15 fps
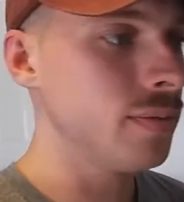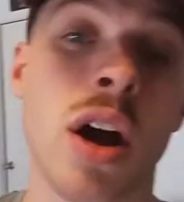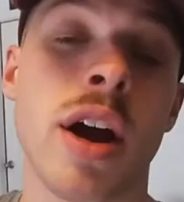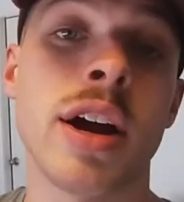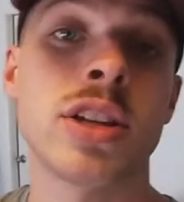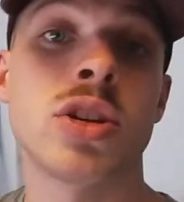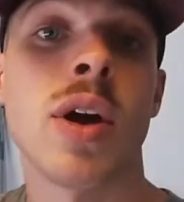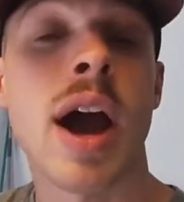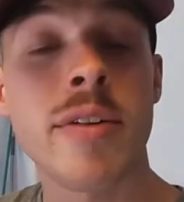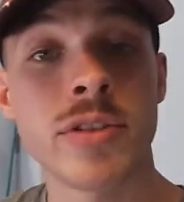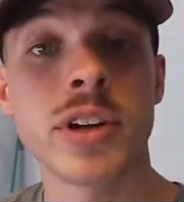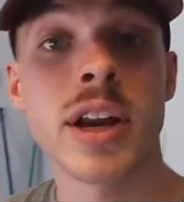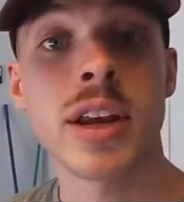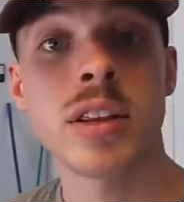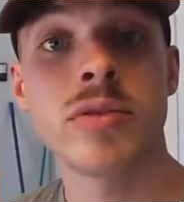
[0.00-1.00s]
All right, so after
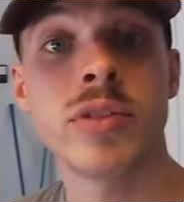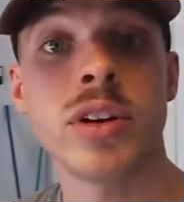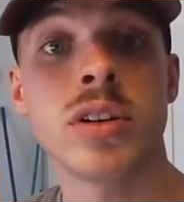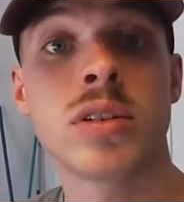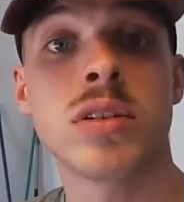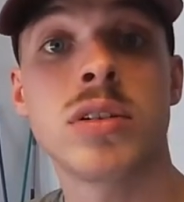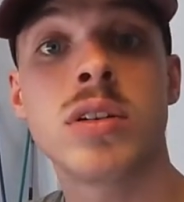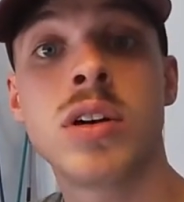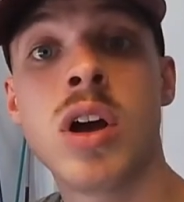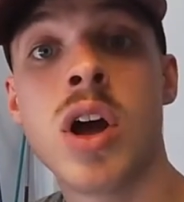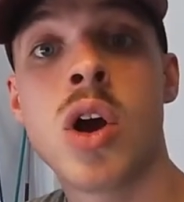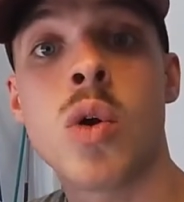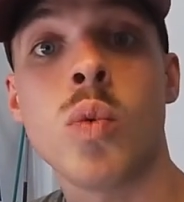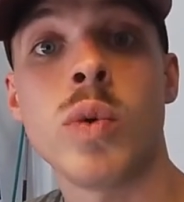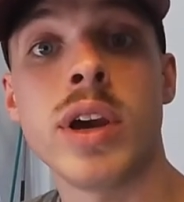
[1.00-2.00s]
getting the vehicle,
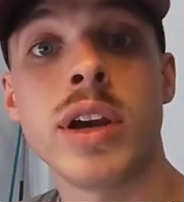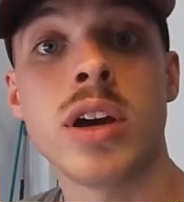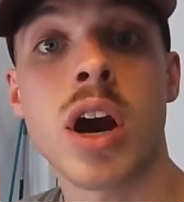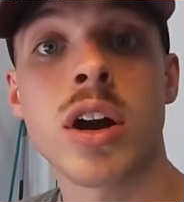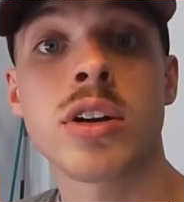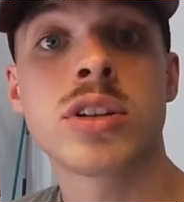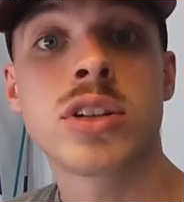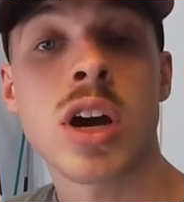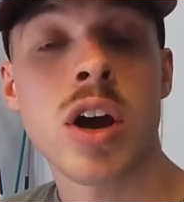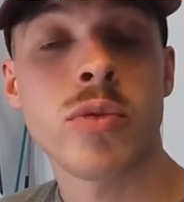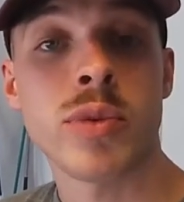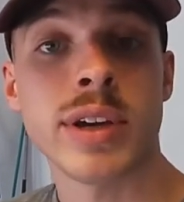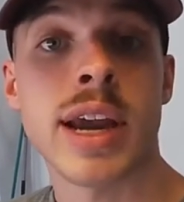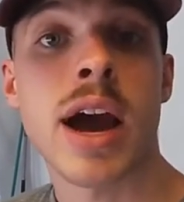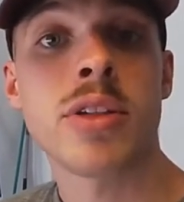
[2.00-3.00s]
we got our stuff,
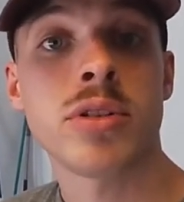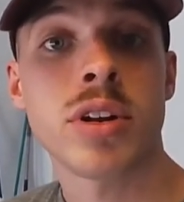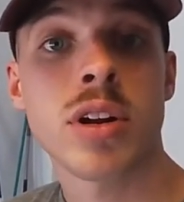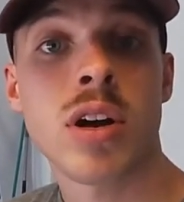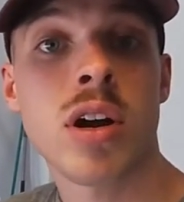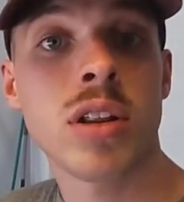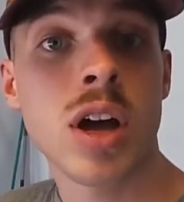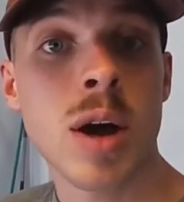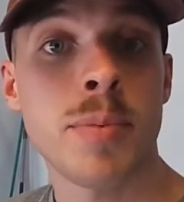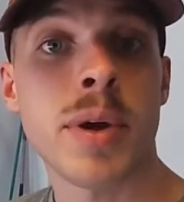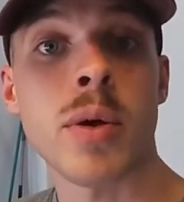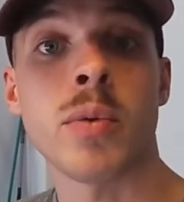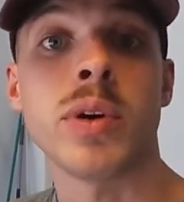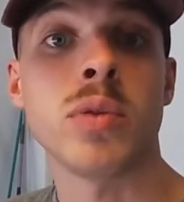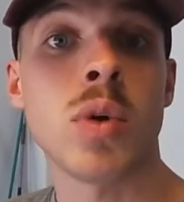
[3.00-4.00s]
we gathered it all up,
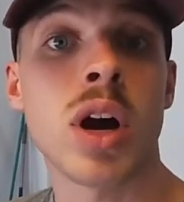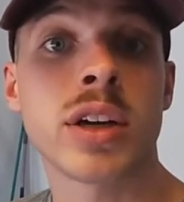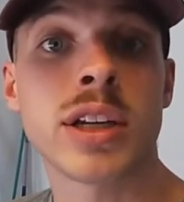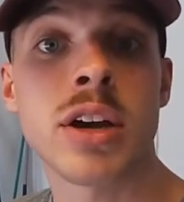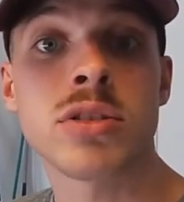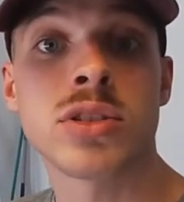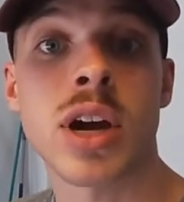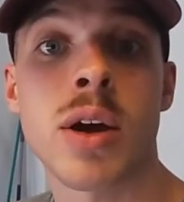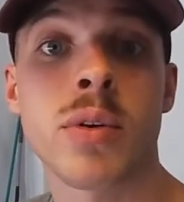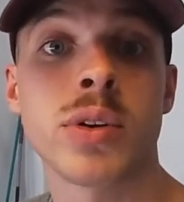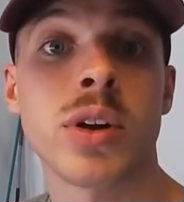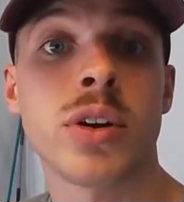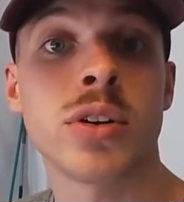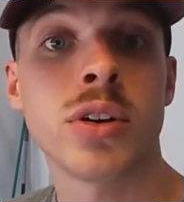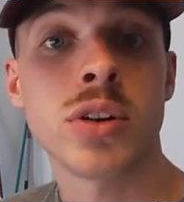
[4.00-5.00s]
and we walked outside with
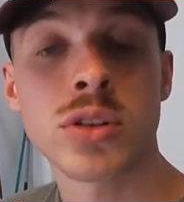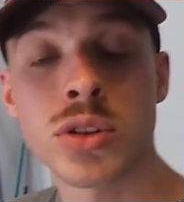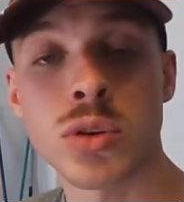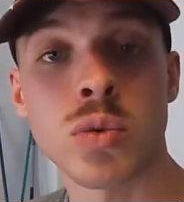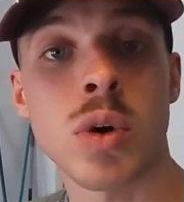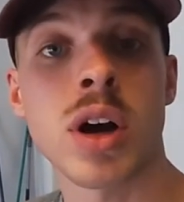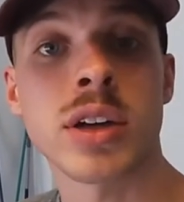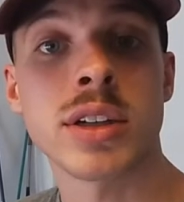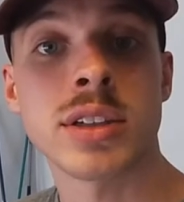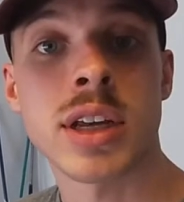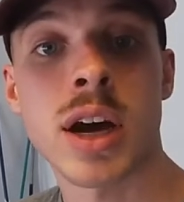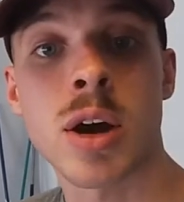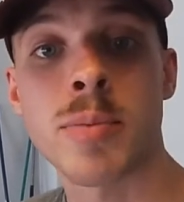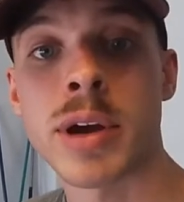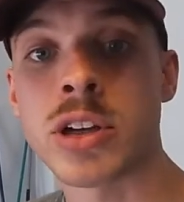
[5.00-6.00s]
our nurse who walked us
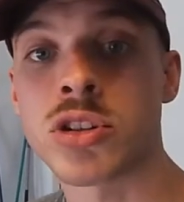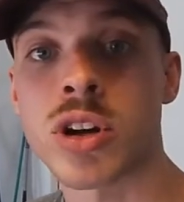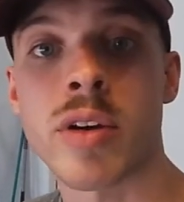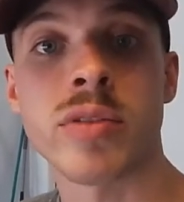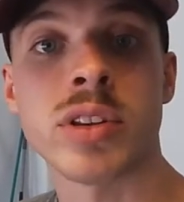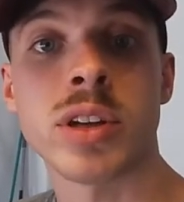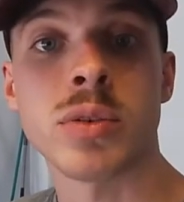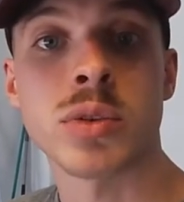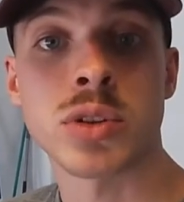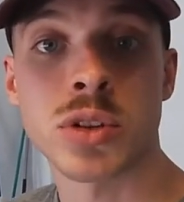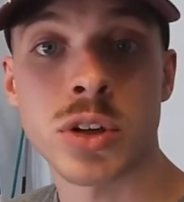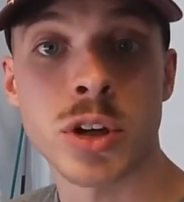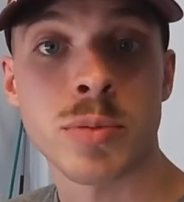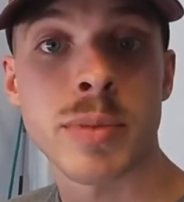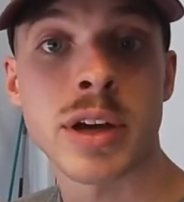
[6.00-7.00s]
out, made sure everything was
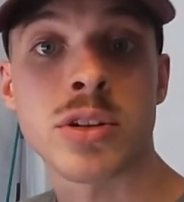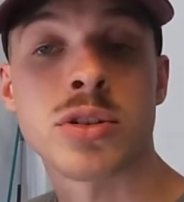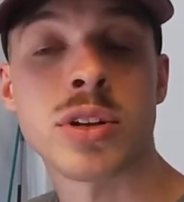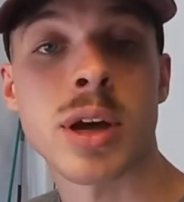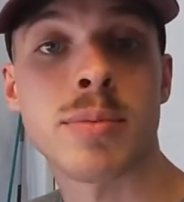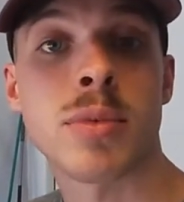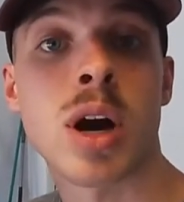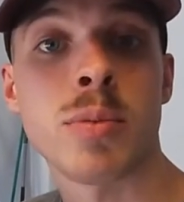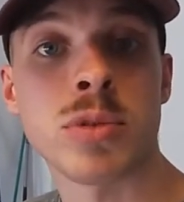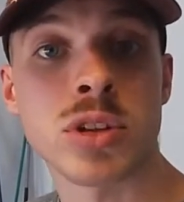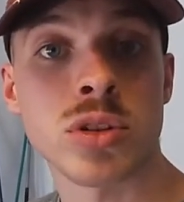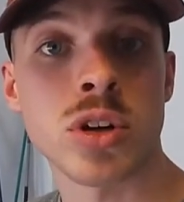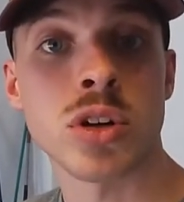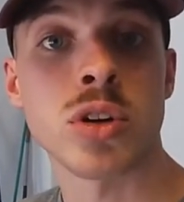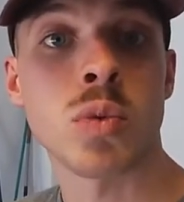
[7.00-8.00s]
good, made sure that mom was
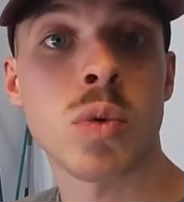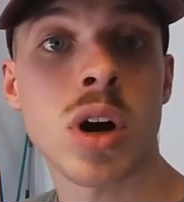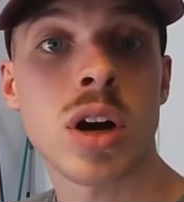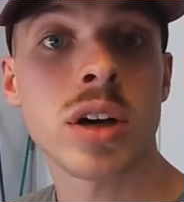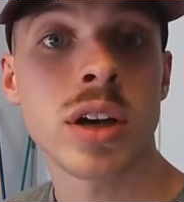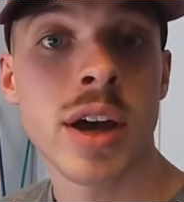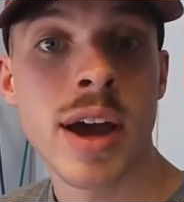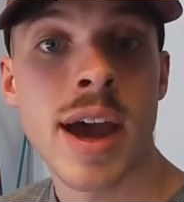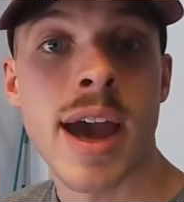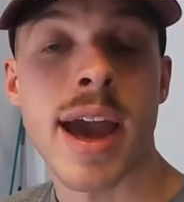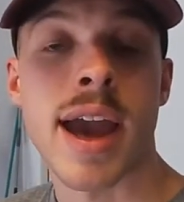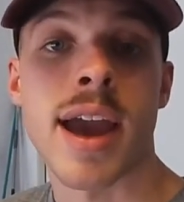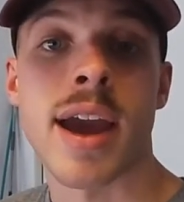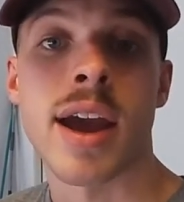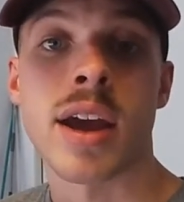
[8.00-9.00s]
good to walk,
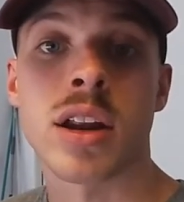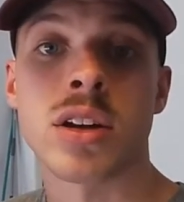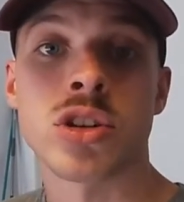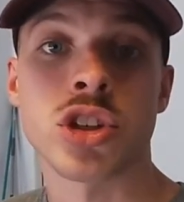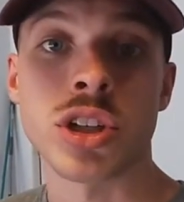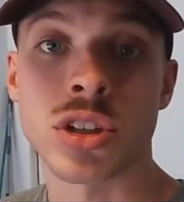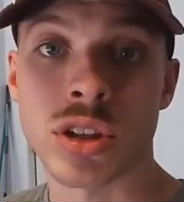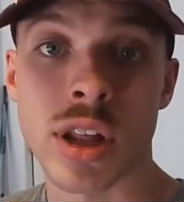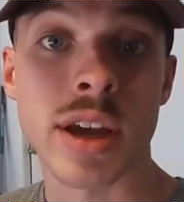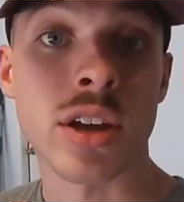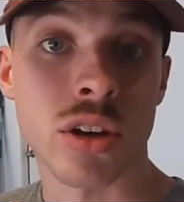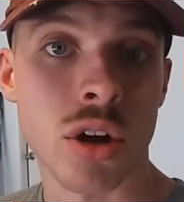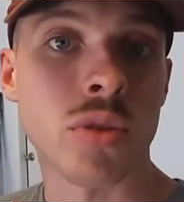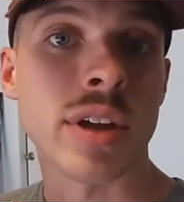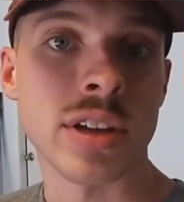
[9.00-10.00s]
and
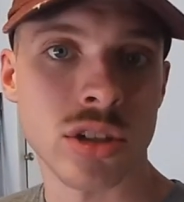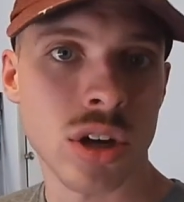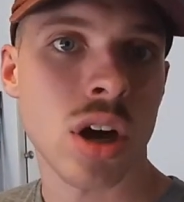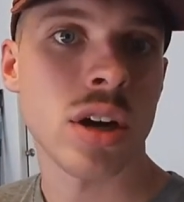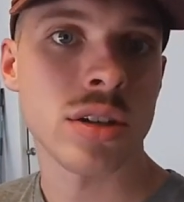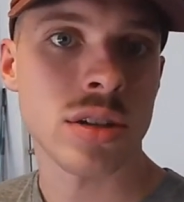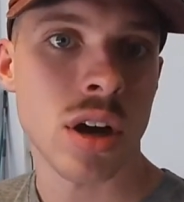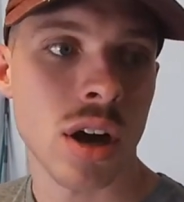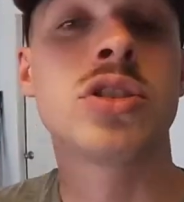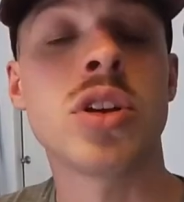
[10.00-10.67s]
they saw us off.